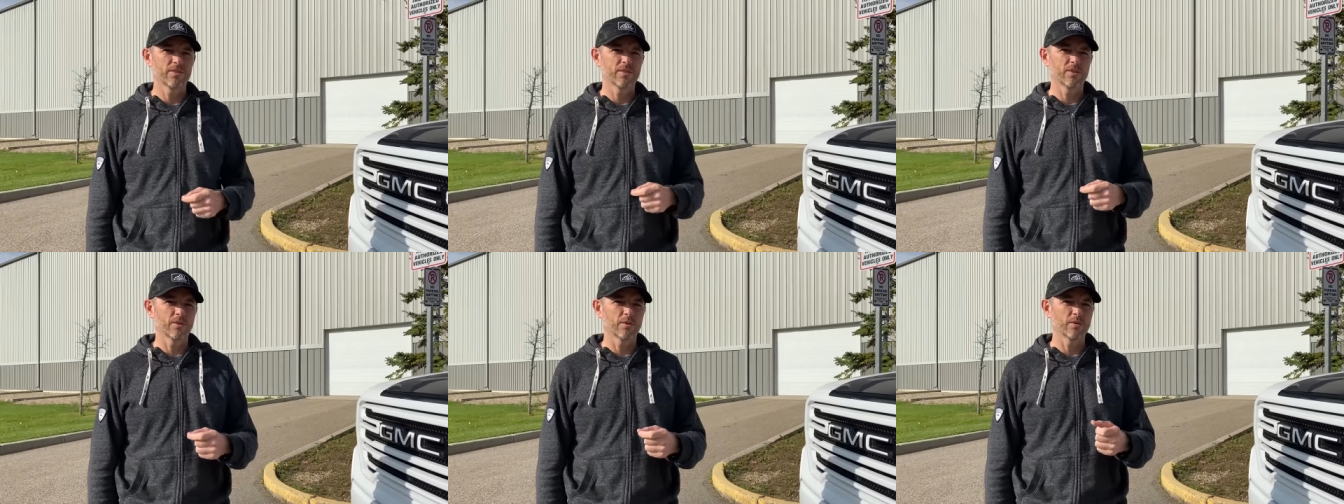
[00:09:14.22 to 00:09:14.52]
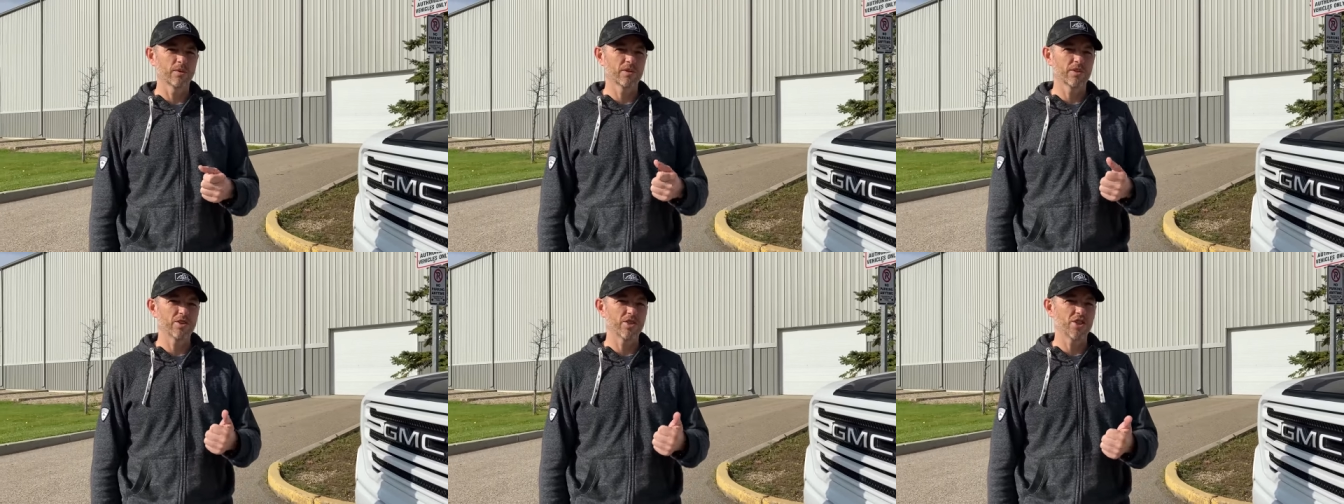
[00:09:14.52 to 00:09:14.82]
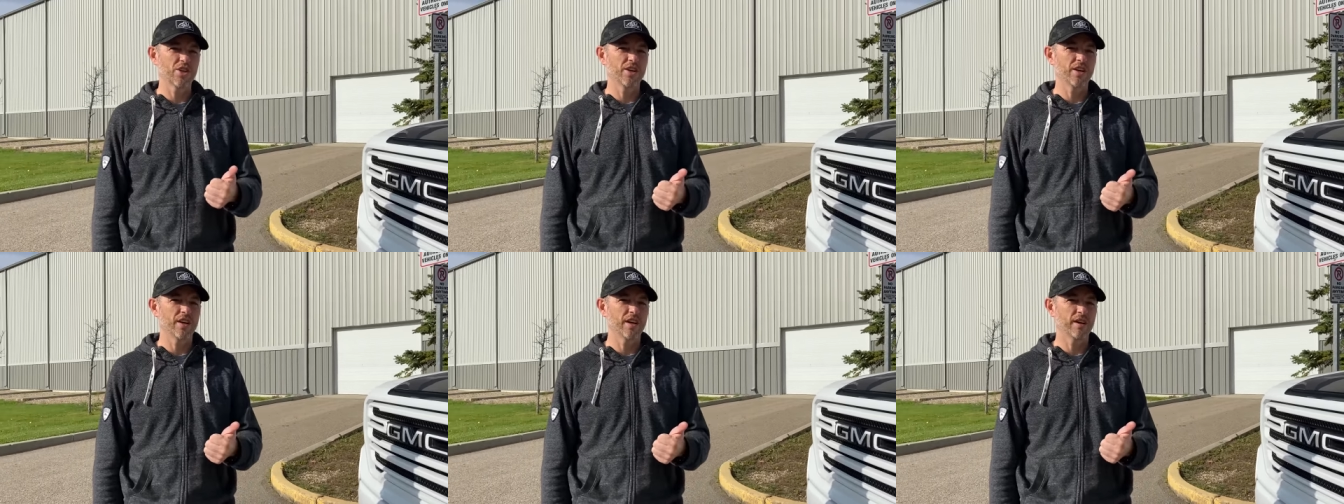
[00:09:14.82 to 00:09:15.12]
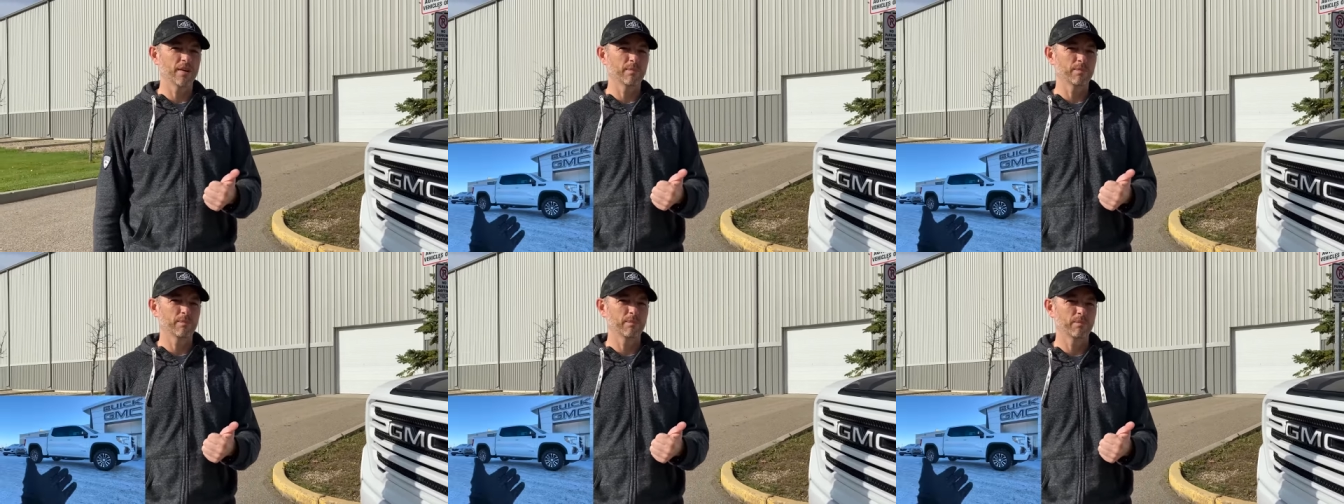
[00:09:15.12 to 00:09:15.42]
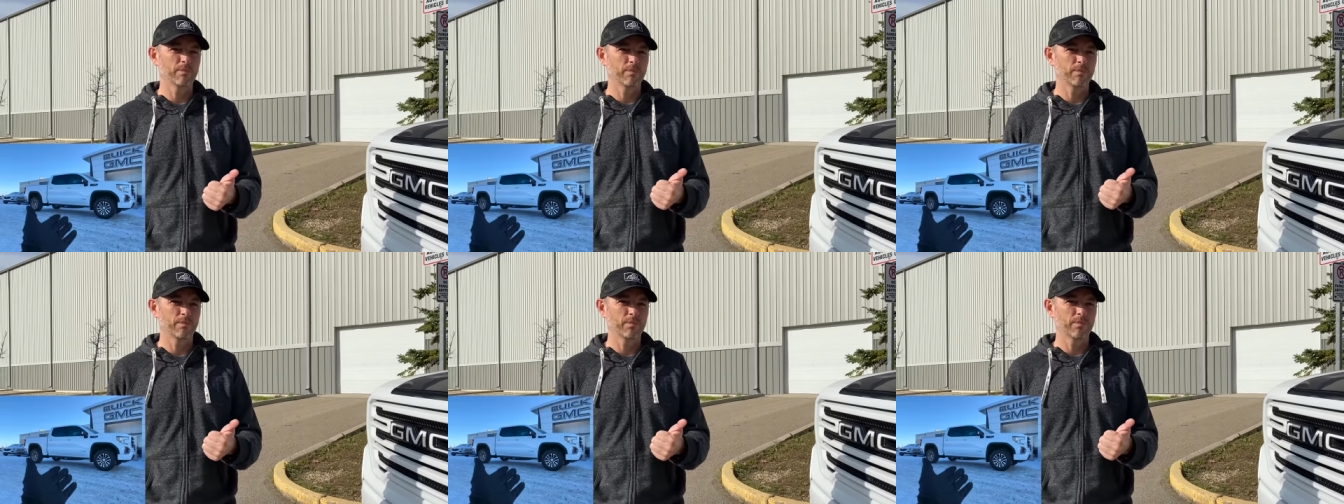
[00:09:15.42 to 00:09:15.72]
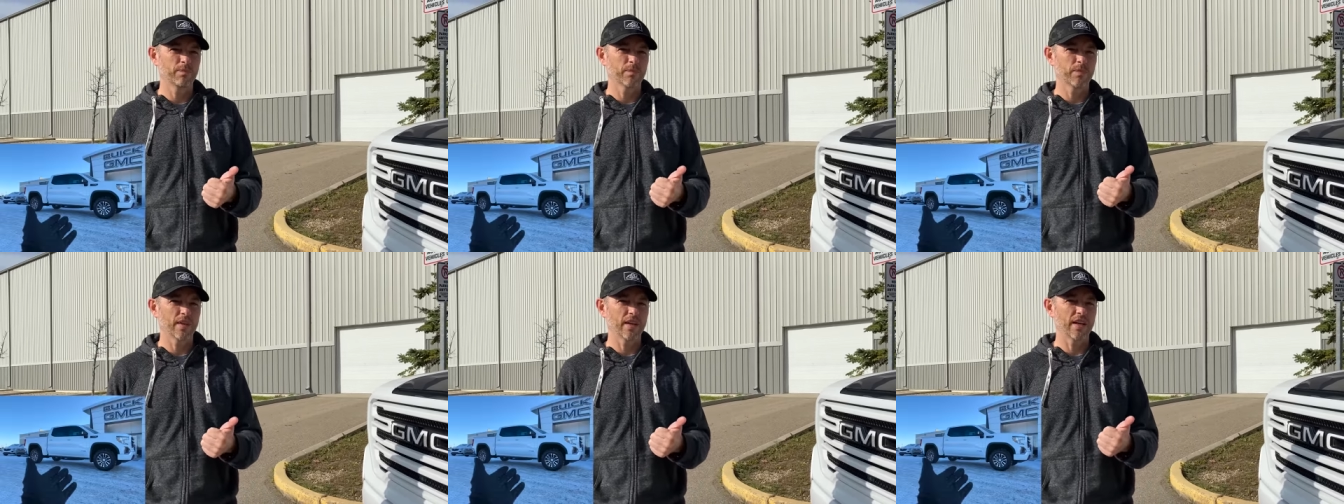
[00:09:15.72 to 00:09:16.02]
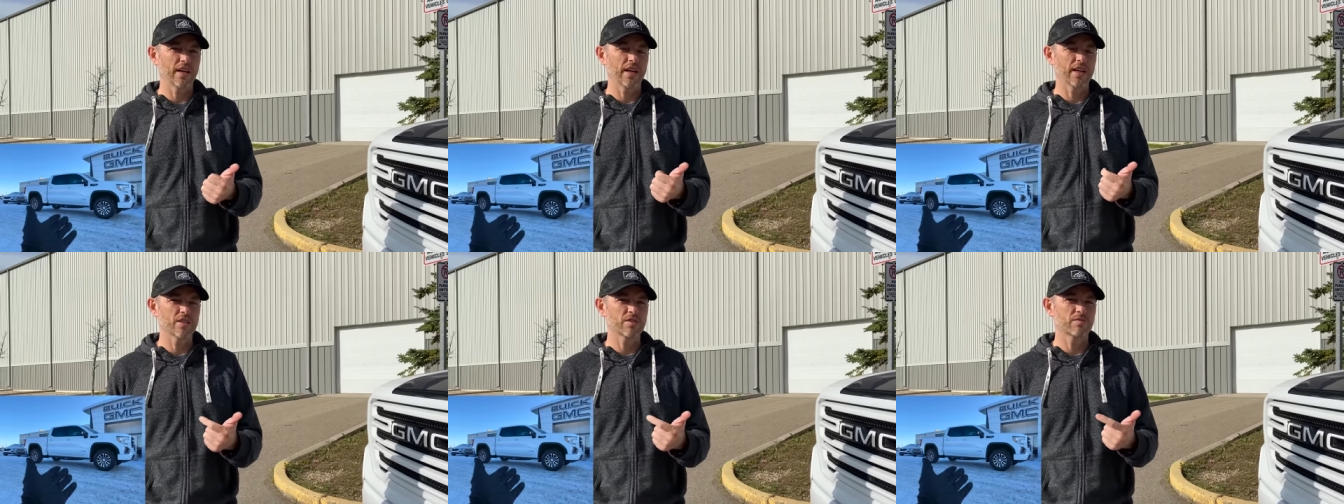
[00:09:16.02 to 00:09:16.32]
Go to GM
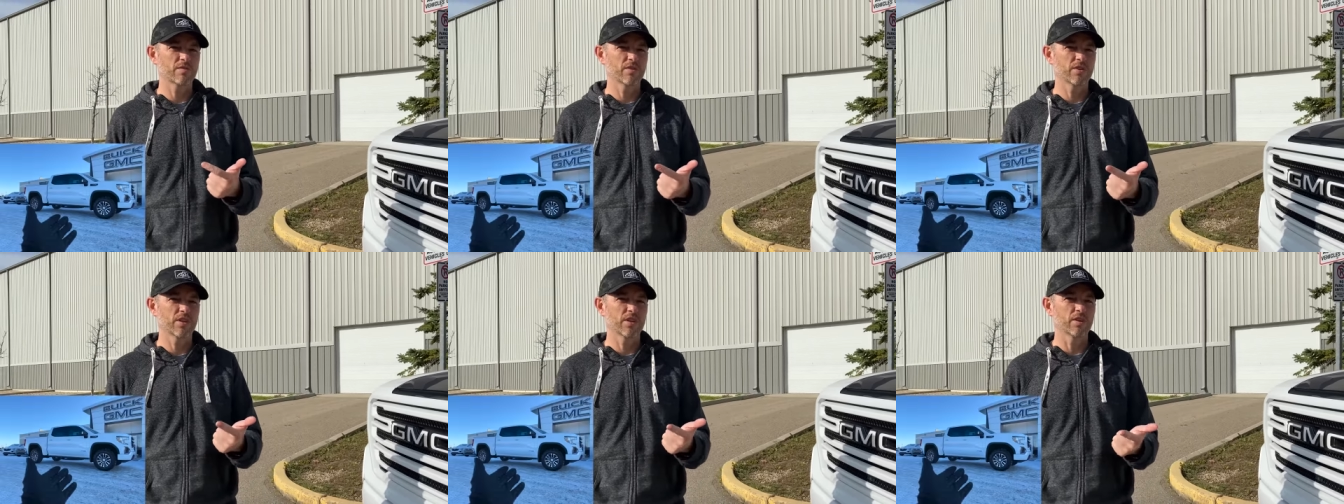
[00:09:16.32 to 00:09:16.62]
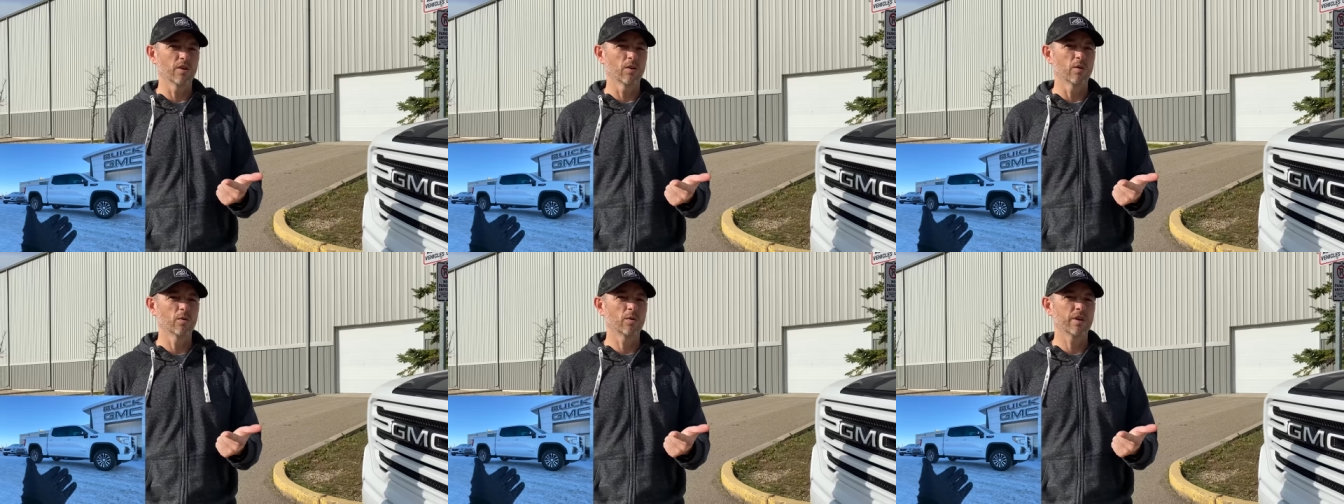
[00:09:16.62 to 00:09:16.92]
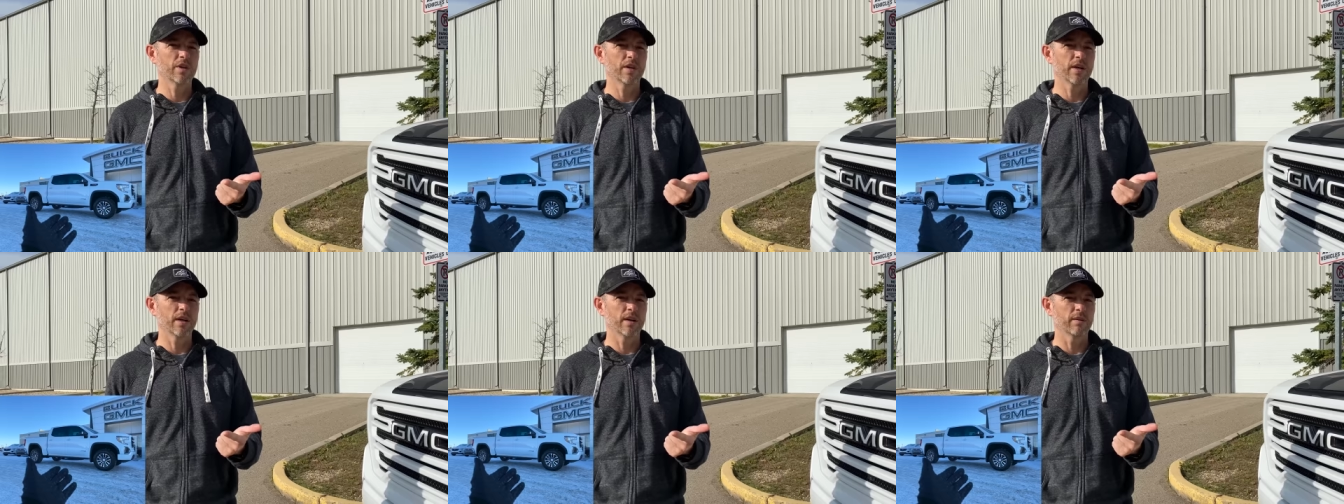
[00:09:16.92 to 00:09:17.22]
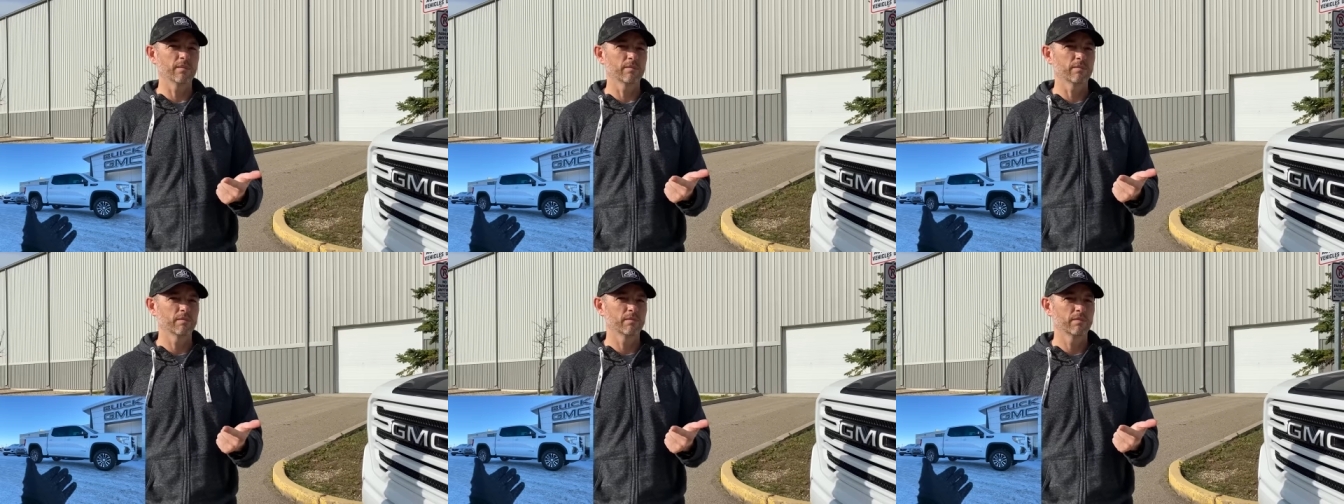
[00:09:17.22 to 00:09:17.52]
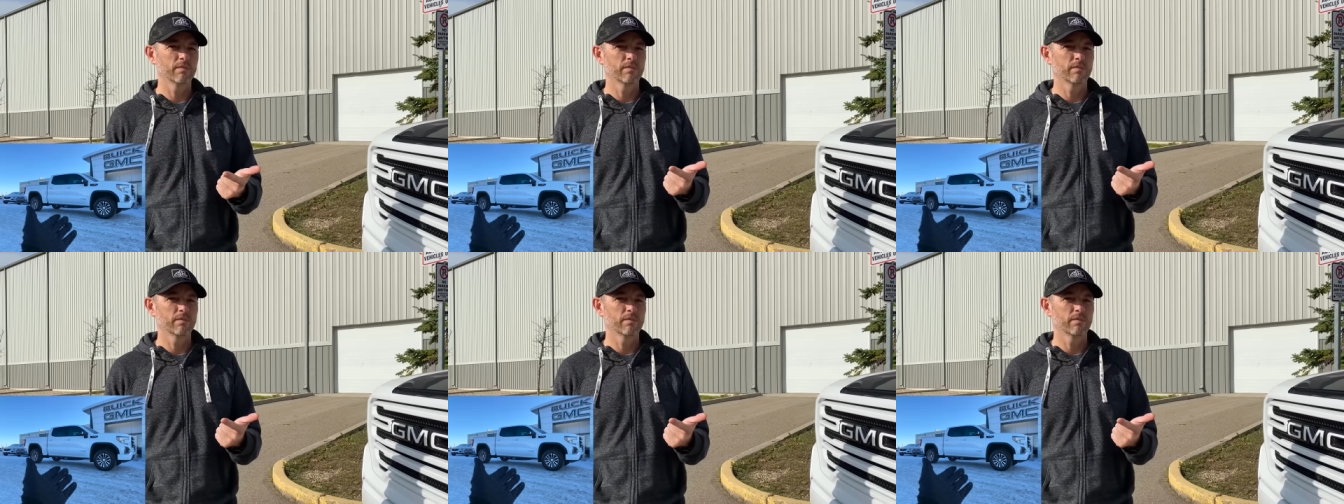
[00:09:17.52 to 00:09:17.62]
and ask for the OEM